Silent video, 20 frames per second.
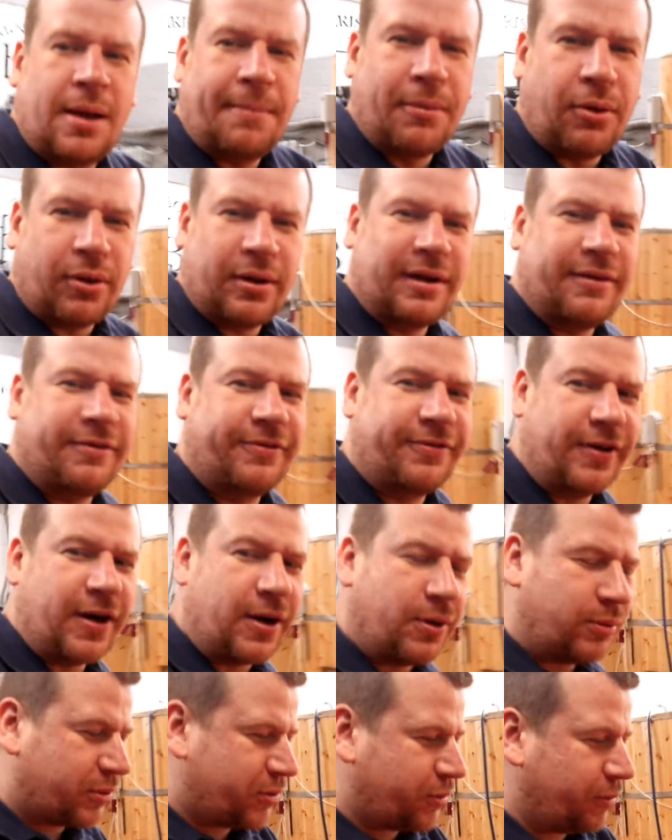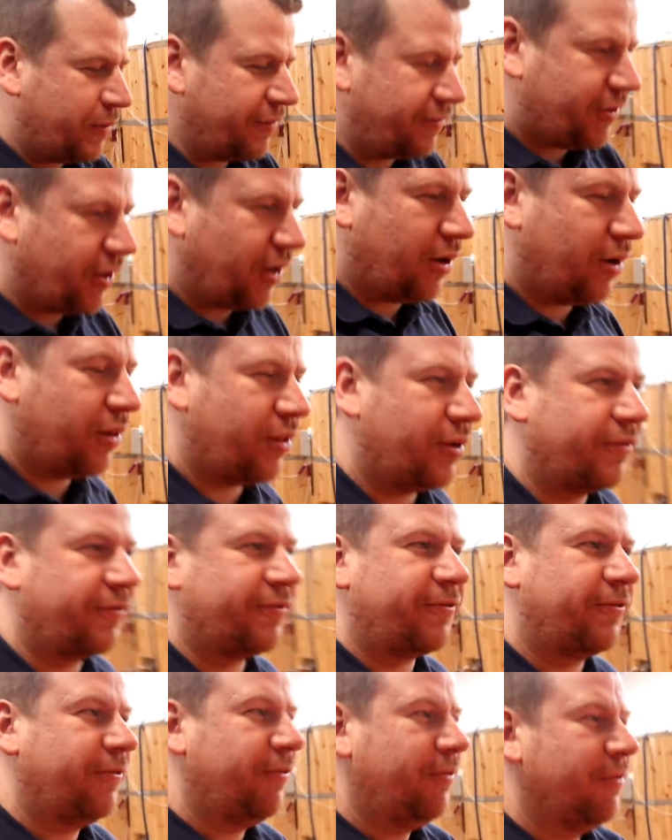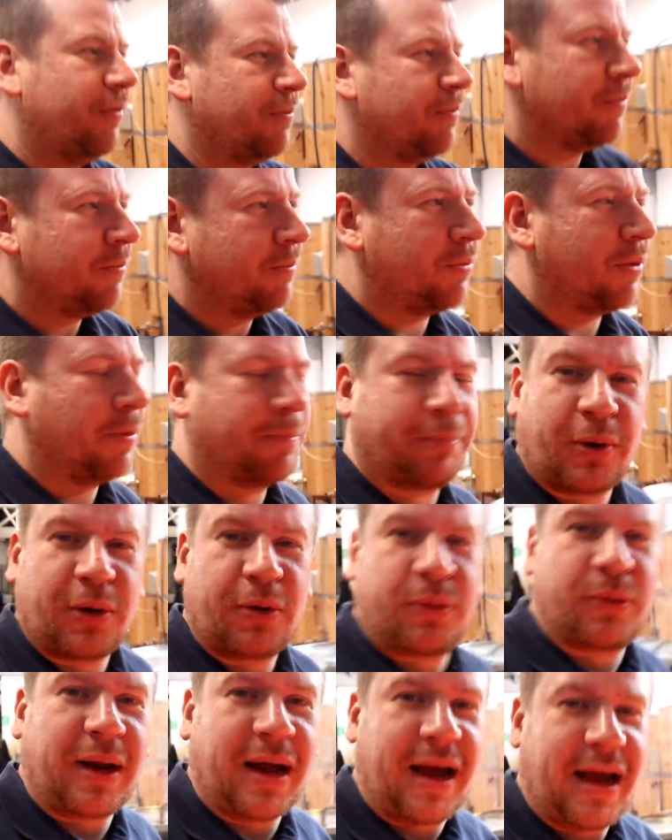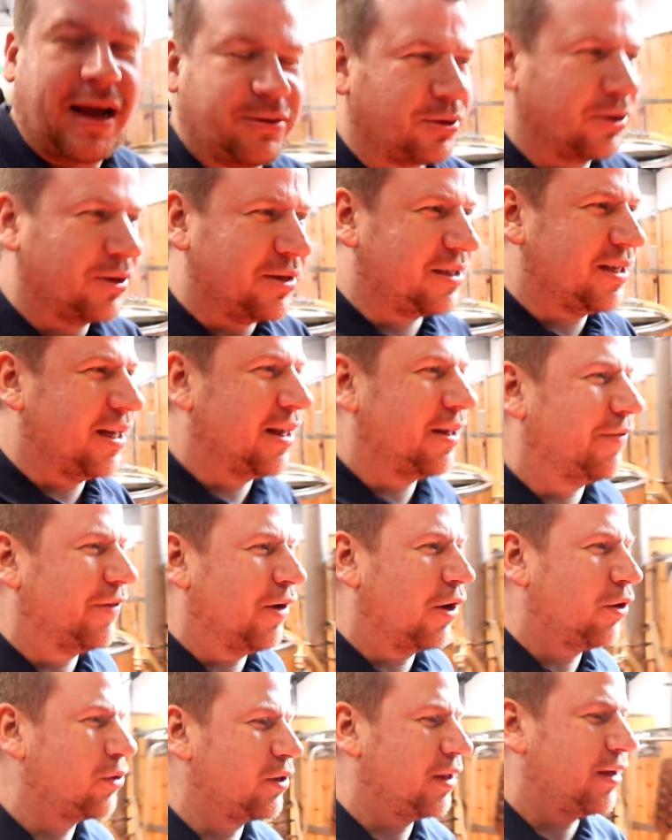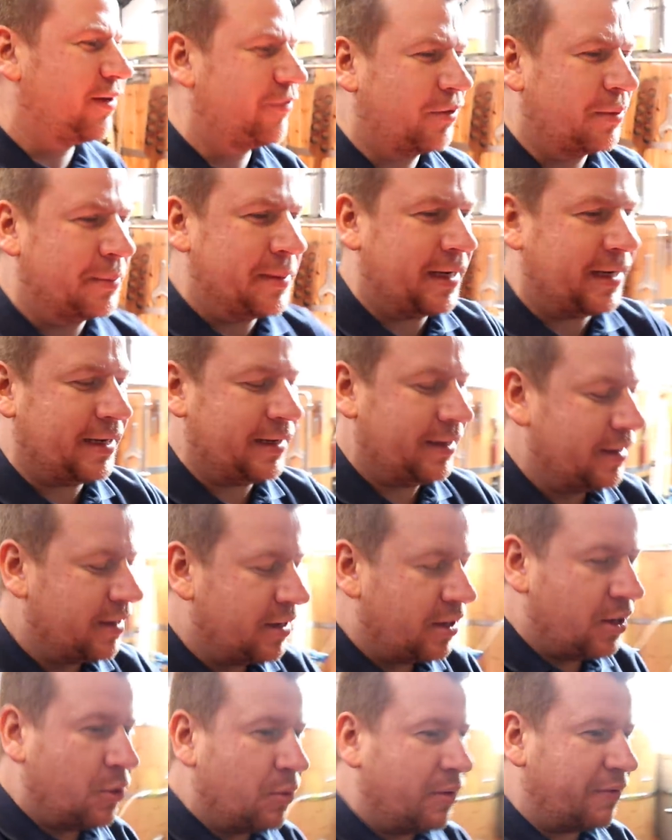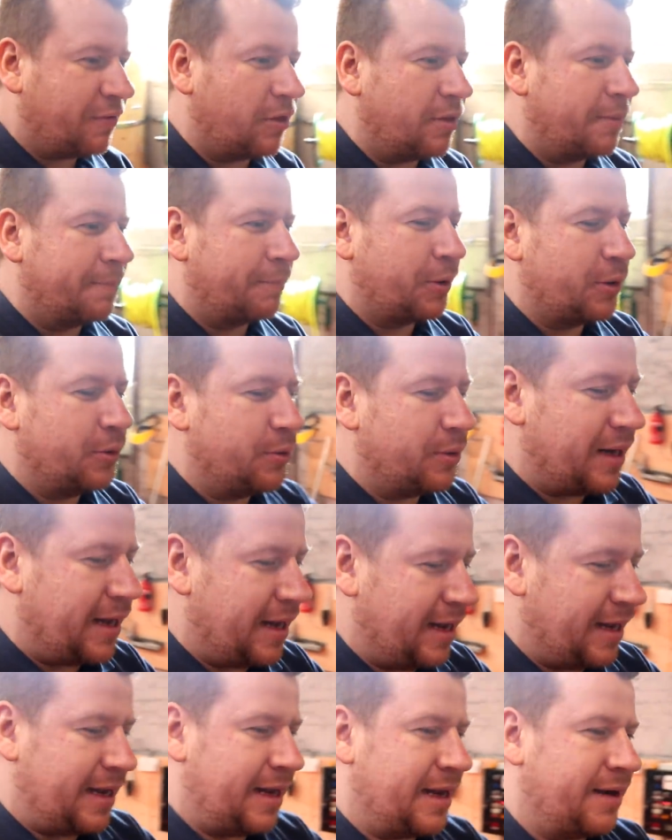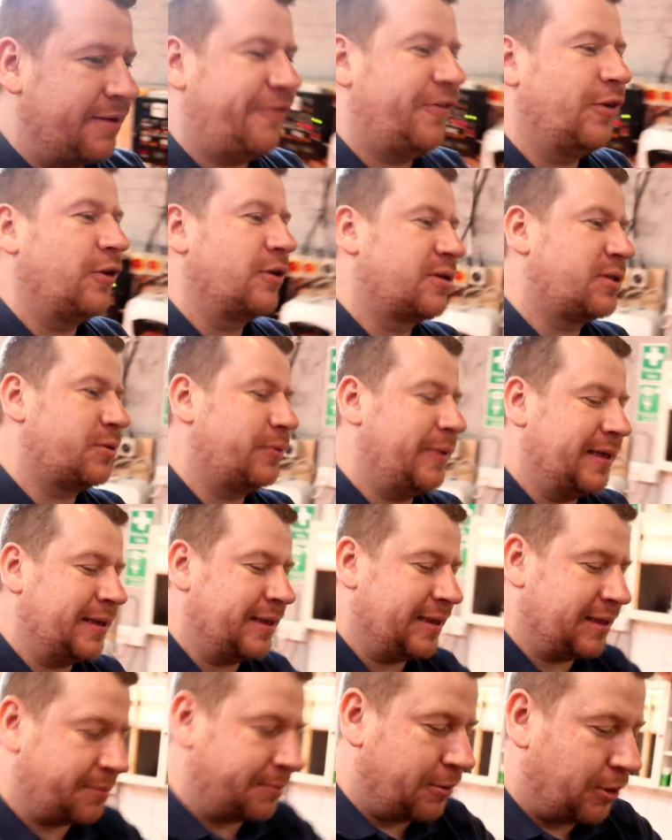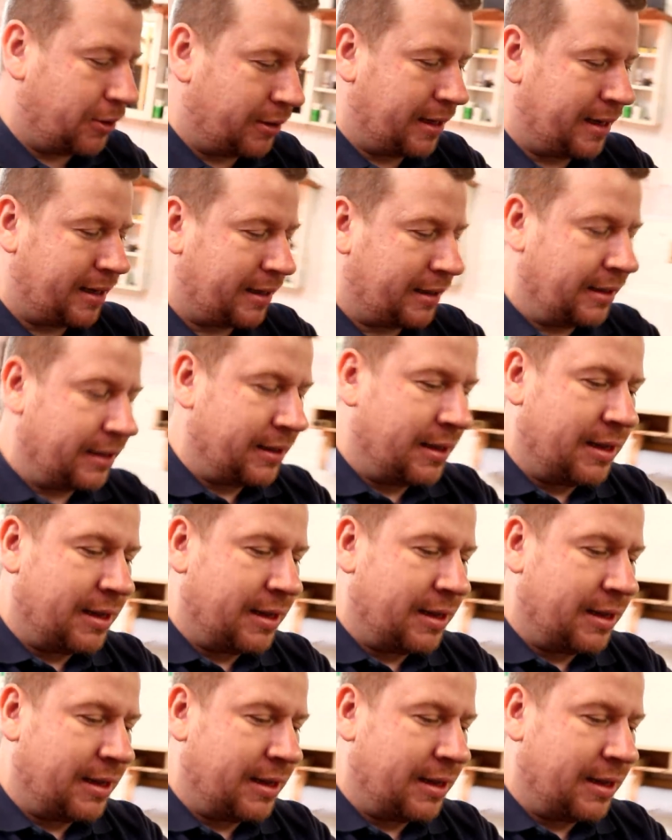Morning folks, we've got the brew day. I was going to say the vlog then for a minute. We've got the brew day in full swing this morning.